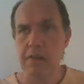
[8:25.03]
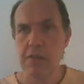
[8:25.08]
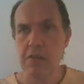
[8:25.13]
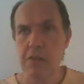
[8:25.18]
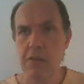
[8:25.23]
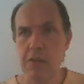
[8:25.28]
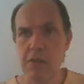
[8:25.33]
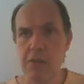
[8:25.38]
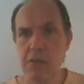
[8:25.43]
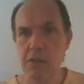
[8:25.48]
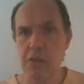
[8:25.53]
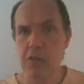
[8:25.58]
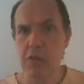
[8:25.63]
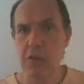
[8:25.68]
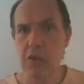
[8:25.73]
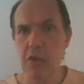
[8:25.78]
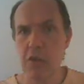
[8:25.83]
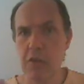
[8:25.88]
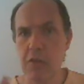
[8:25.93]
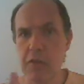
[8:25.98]
to
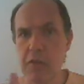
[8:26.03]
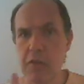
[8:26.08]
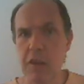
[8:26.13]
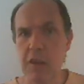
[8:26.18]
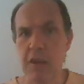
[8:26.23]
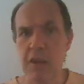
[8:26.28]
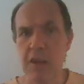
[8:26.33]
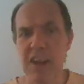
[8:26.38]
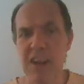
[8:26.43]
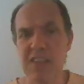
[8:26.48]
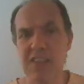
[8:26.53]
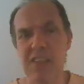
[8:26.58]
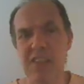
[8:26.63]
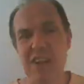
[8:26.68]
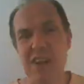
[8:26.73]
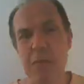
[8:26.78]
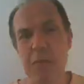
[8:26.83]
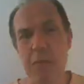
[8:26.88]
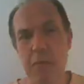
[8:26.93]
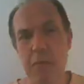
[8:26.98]
God,
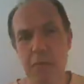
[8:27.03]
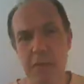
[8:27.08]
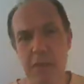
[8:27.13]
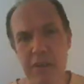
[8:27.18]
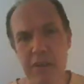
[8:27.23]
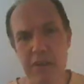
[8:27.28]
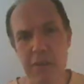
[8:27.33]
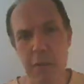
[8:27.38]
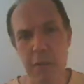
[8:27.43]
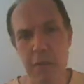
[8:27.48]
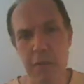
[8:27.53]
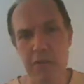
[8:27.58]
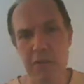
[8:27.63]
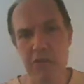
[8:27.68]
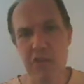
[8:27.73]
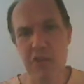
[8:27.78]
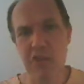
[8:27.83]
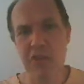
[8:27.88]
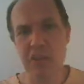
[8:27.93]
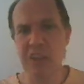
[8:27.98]
asking Him for this
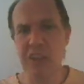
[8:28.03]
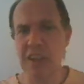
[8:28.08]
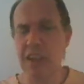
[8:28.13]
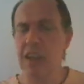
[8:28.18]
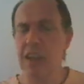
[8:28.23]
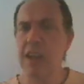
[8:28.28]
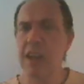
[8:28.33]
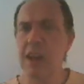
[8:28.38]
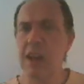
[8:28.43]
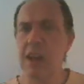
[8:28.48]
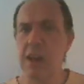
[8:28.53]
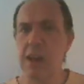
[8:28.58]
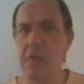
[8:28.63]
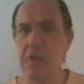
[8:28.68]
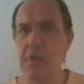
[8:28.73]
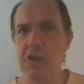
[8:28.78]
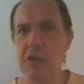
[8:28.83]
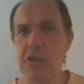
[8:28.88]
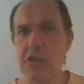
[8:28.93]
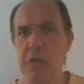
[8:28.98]
opportunity. A
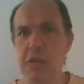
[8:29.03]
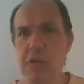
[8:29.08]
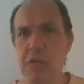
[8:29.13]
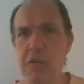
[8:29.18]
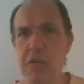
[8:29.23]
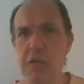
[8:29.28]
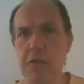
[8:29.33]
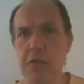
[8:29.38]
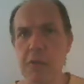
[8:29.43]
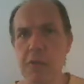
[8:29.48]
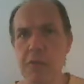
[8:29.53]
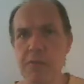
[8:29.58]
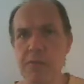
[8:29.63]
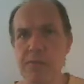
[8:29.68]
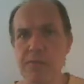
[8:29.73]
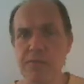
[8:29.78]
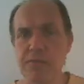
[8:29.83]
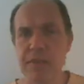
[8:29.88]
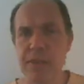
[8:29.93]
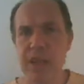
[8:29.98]
ritual
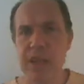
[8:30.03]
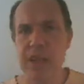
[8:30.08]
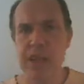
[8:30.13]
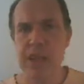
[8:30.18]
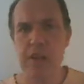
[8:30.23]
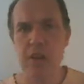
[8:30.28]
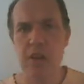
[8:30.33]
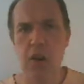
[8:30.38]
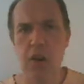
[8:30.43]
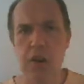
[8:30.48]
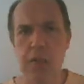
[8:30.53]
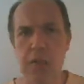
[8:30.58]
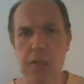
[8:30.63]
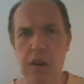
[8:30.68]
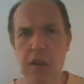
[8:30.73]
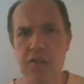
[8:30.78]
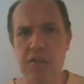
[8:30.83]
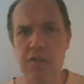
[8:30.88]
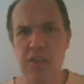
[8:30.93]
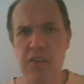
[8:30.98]
in
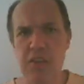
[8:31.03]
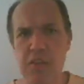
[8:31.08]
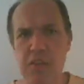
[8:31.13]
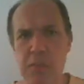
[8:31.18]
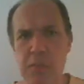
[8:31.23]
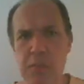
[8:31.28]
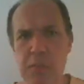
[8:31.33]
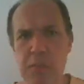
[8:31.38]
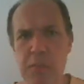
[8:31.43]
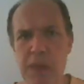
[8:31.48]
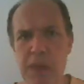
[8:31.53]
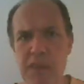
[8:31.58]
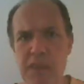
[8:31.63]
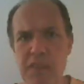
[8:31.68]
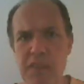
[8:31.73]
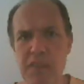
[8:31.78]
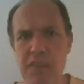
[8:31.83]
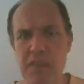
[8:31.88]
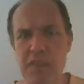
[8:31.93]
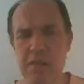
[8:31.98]
Hokmah just
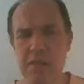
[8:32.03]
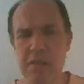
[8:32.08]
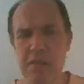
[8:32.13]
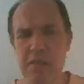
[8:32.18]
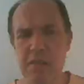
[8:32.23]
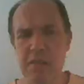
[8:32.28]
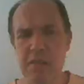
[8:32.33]
makes it